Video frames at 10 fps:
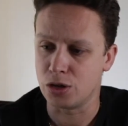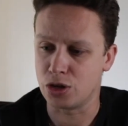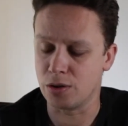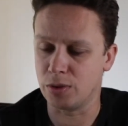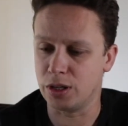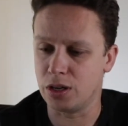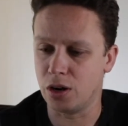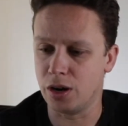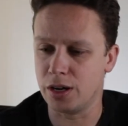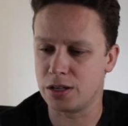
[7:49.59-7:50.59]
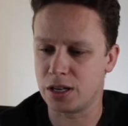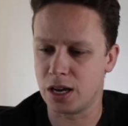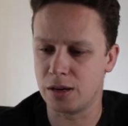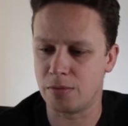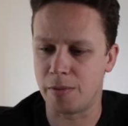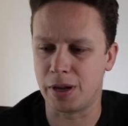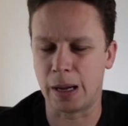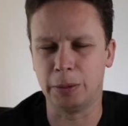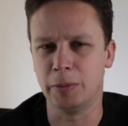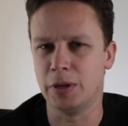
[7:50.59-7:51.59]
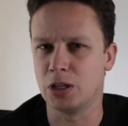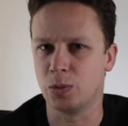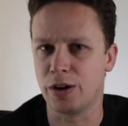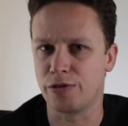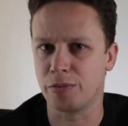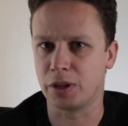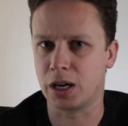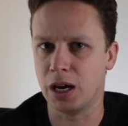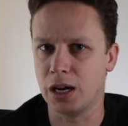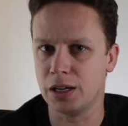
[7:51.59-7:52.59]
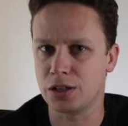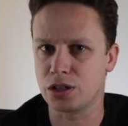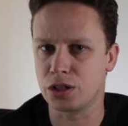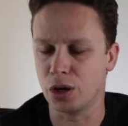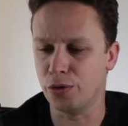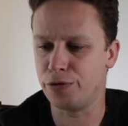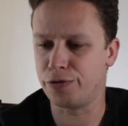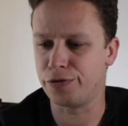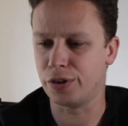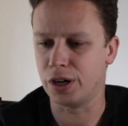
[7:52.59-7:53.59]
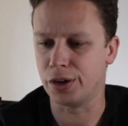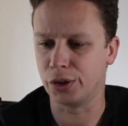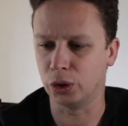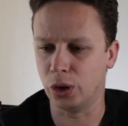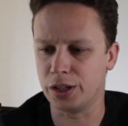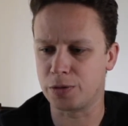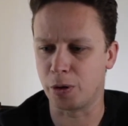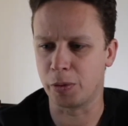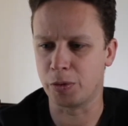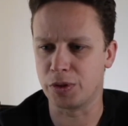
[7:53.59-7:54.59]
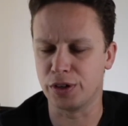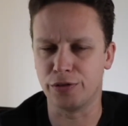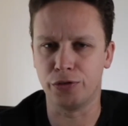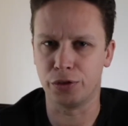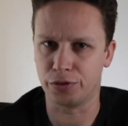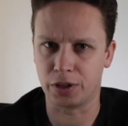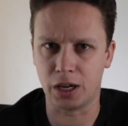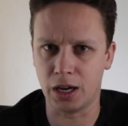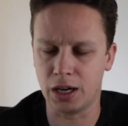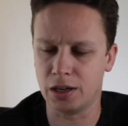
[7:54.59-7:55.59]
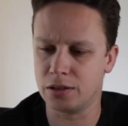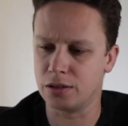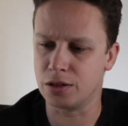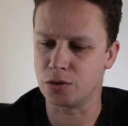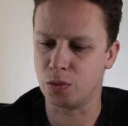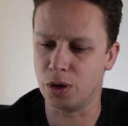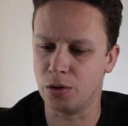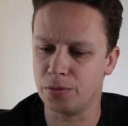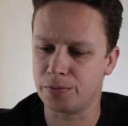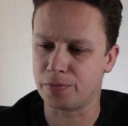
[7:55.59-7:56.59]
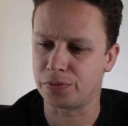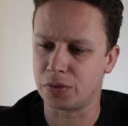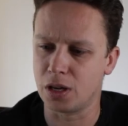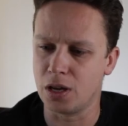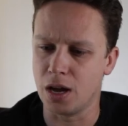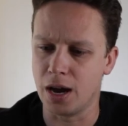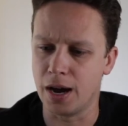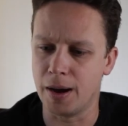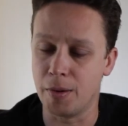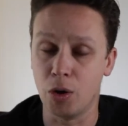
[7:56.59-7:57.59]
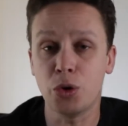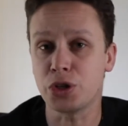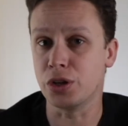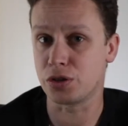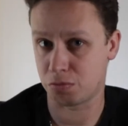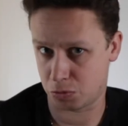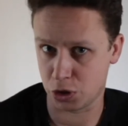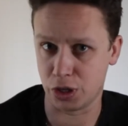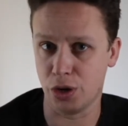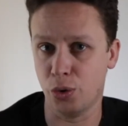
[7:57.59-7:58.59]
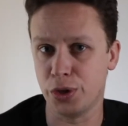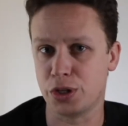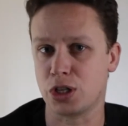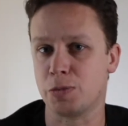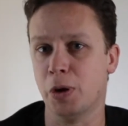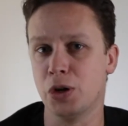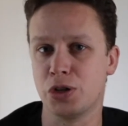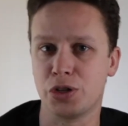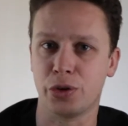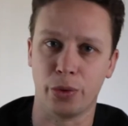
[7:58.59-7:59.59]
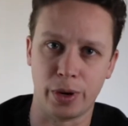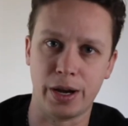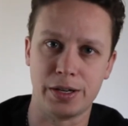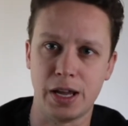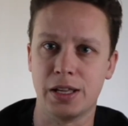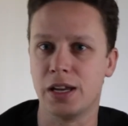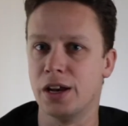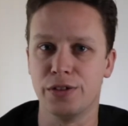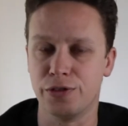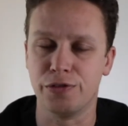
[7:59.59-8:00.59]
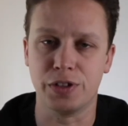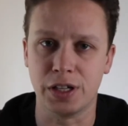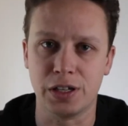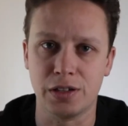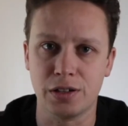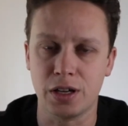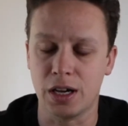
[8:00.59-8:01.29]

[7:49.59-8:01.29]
Generally, I stand maybe a couple of meters away from the car itself. The light's probably within a foot of the car as well. And also, just so you know, all these exposures are around 10 to 15